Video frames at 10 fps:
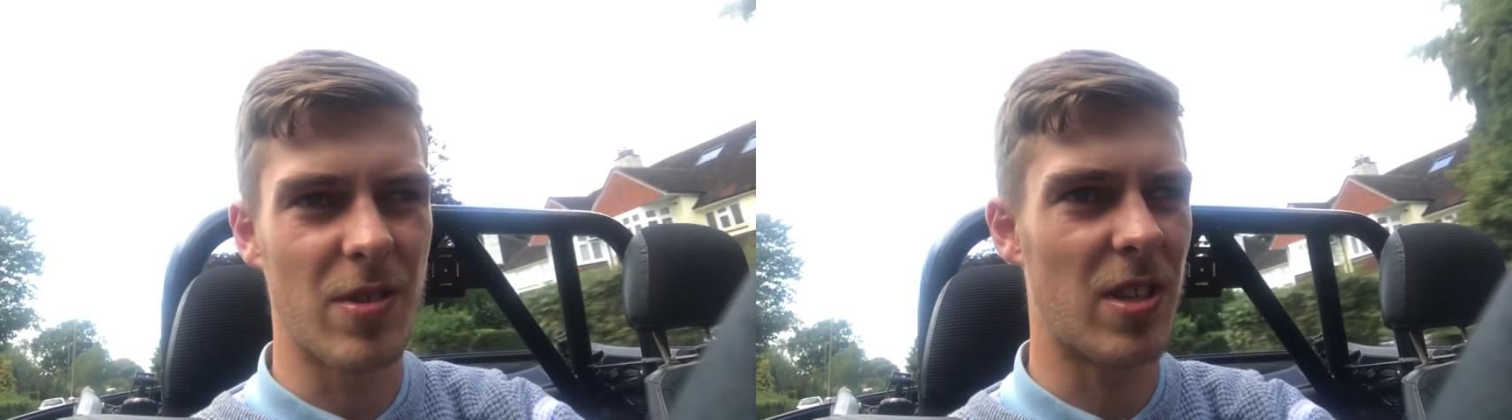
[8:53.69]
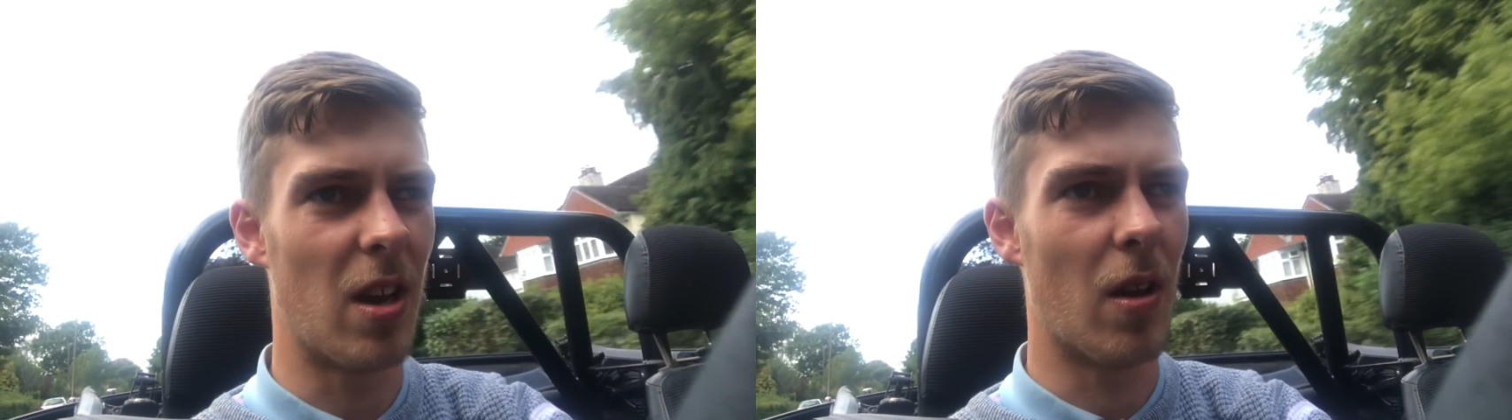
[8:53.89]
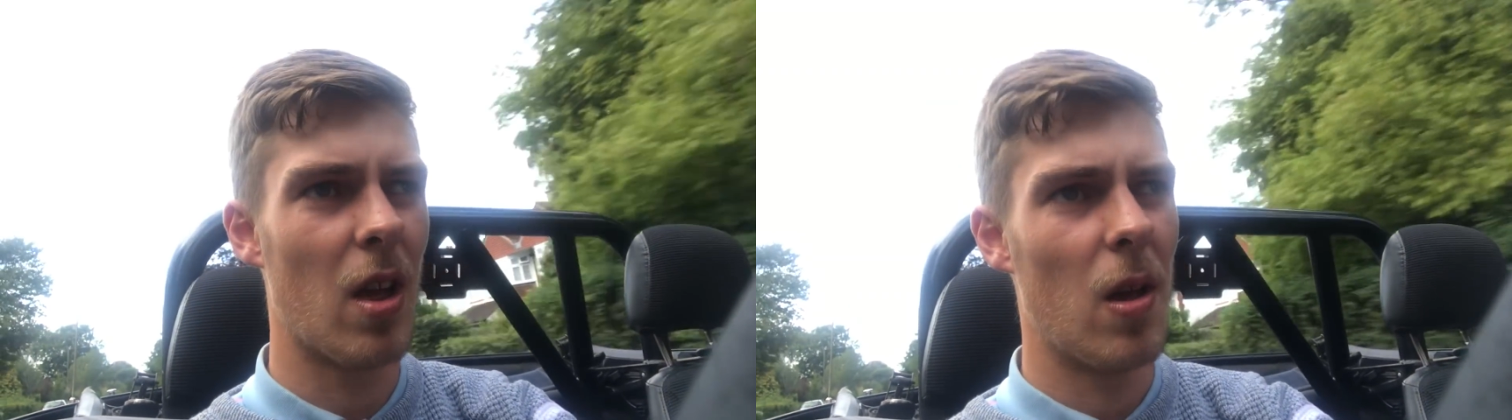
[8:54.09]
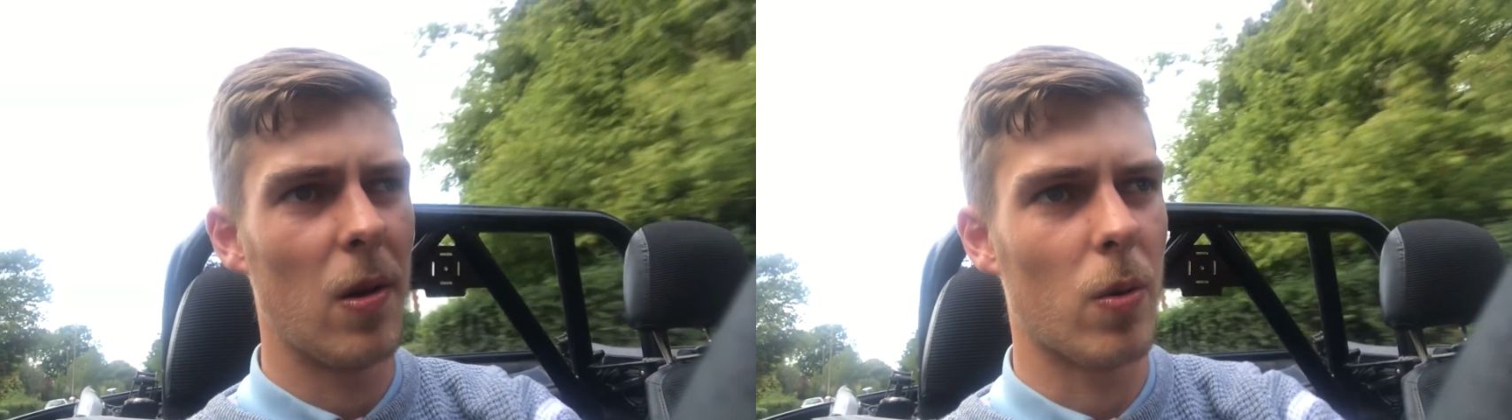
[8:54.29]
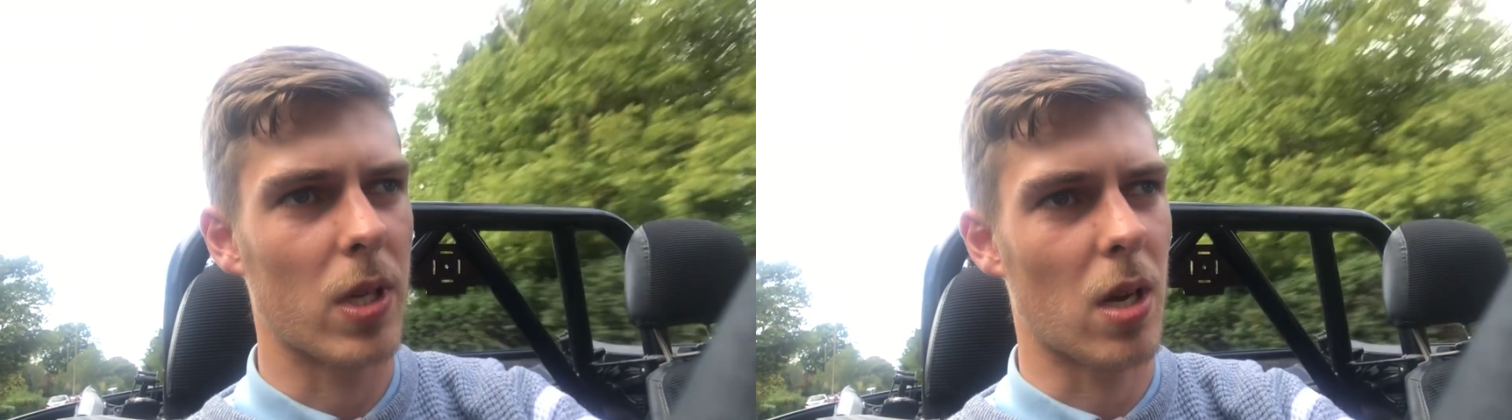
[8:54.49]
so
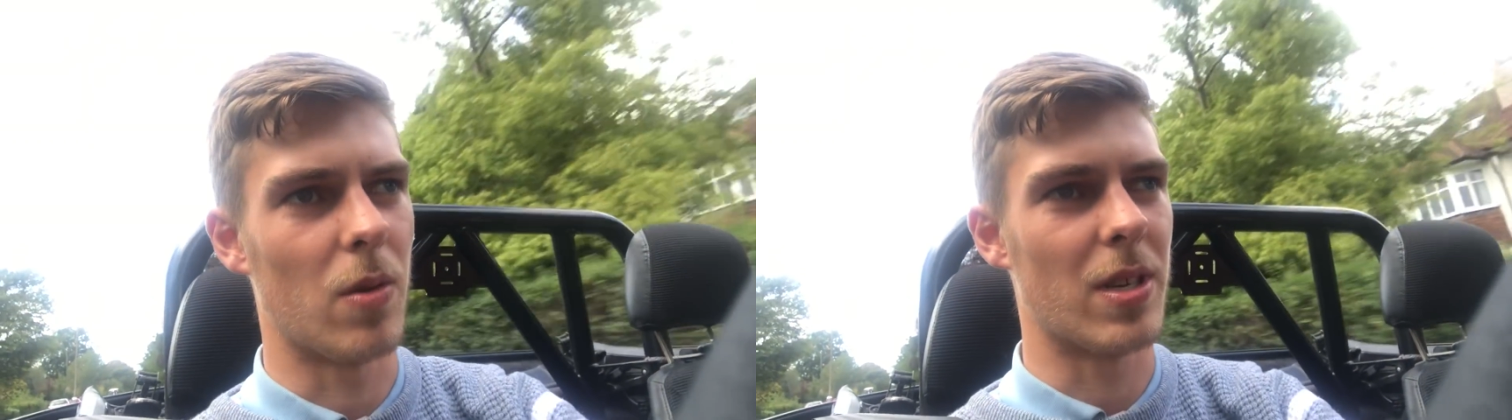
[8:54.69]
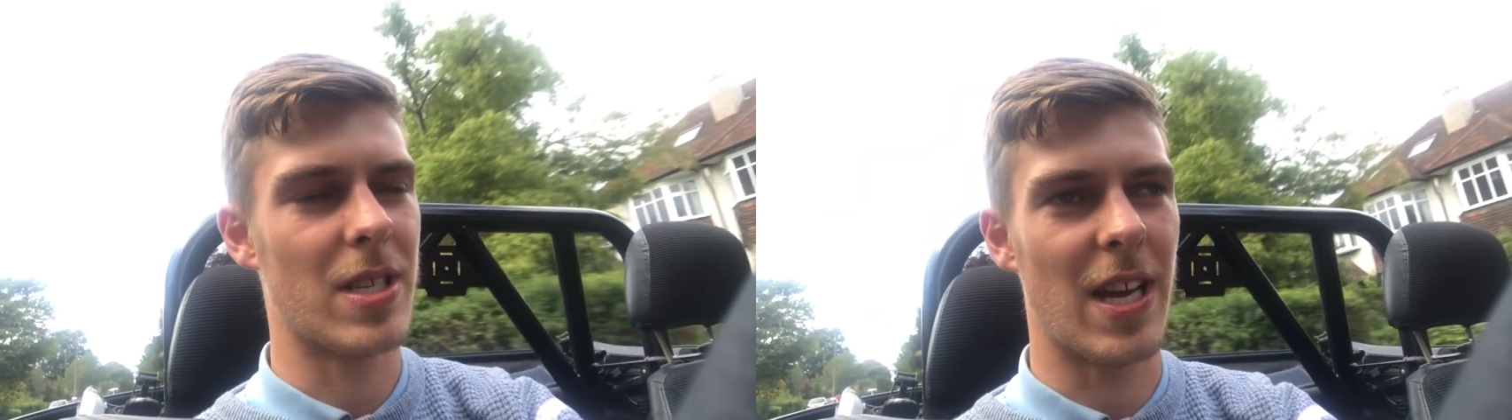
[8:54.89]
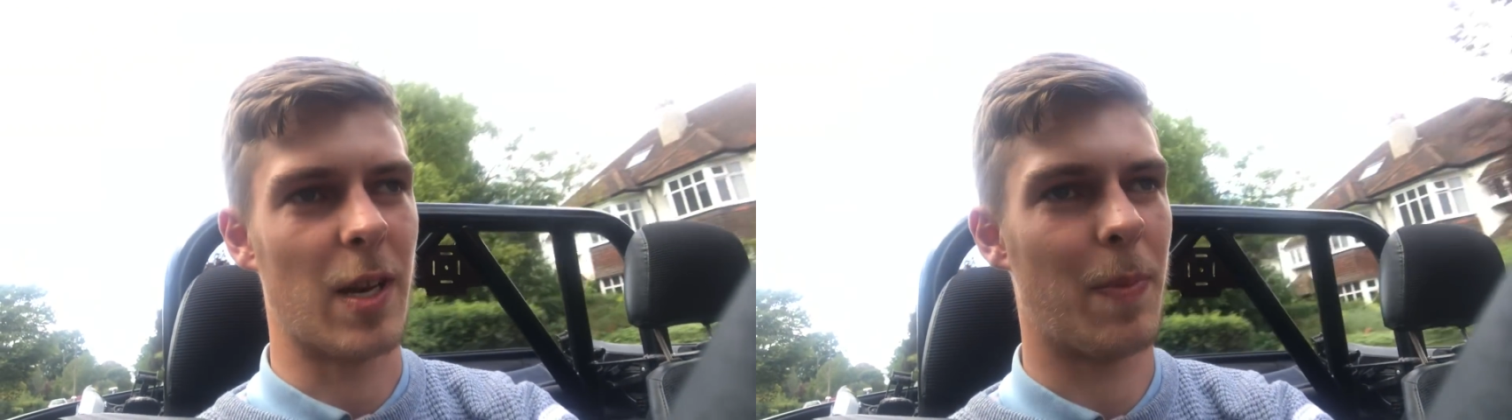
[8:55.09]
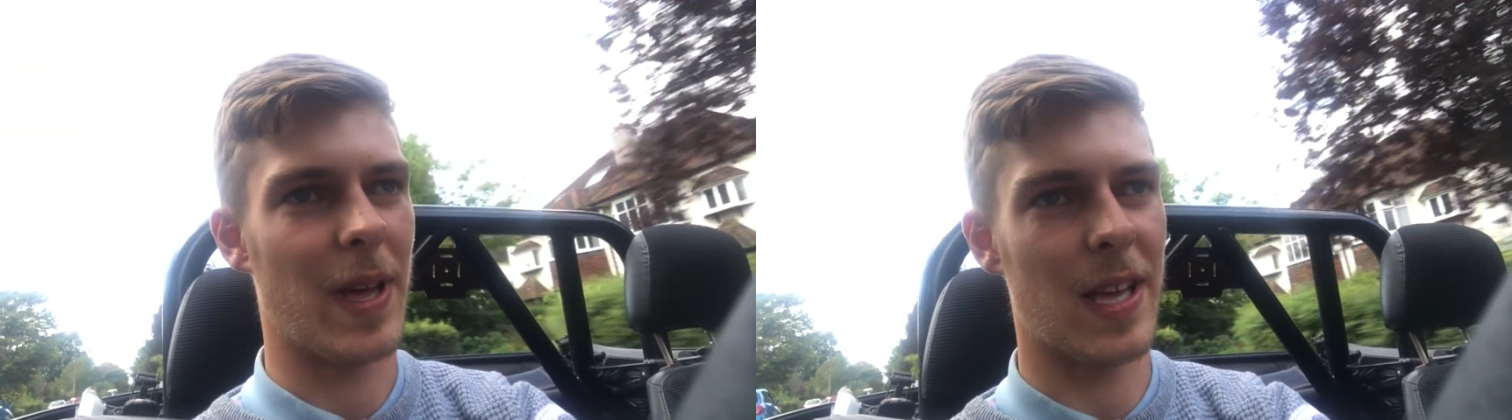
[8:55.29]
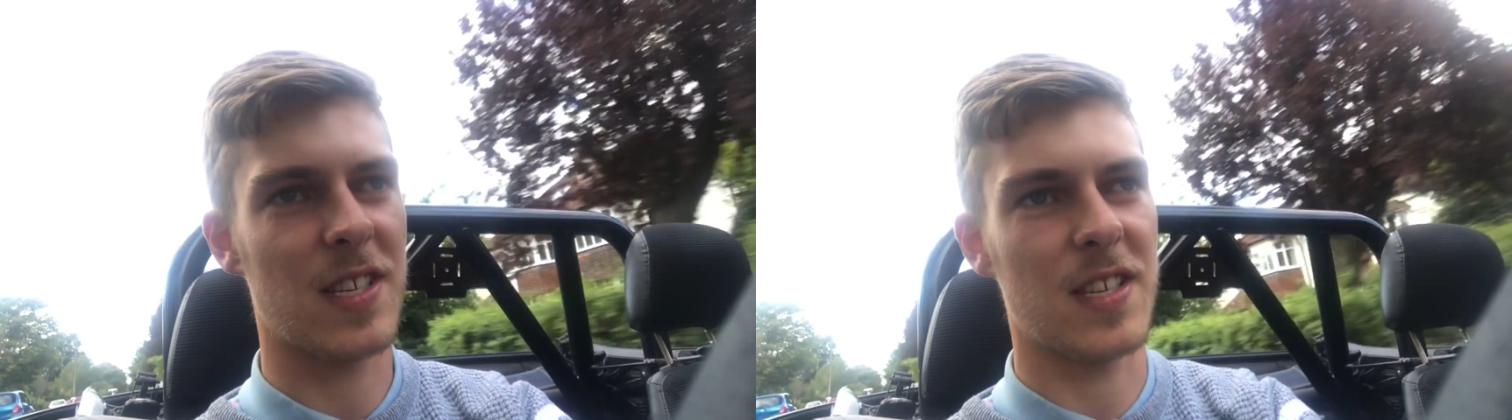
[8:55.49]
we don't want to take the
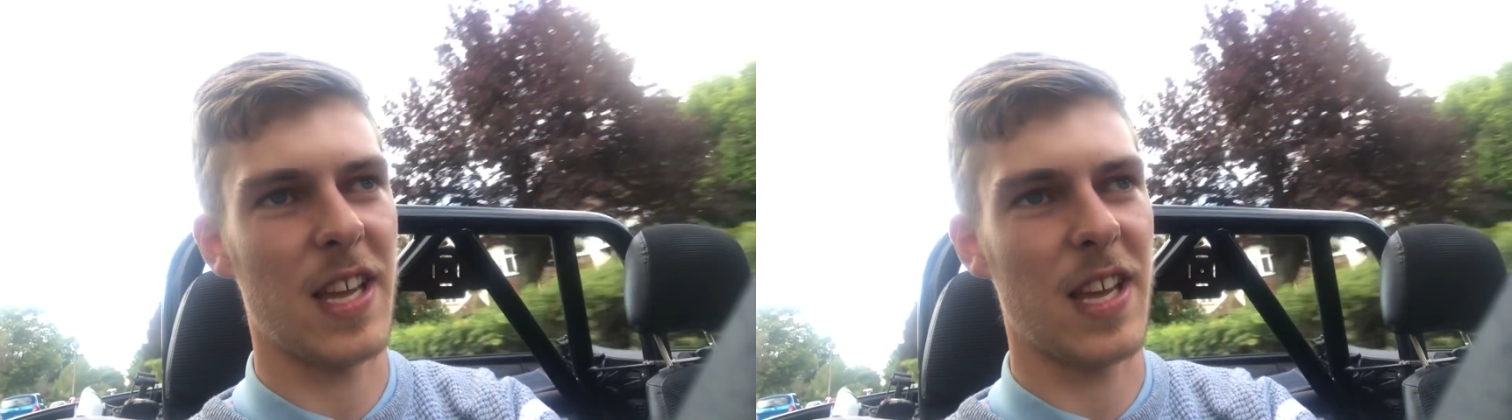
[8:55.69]
piss.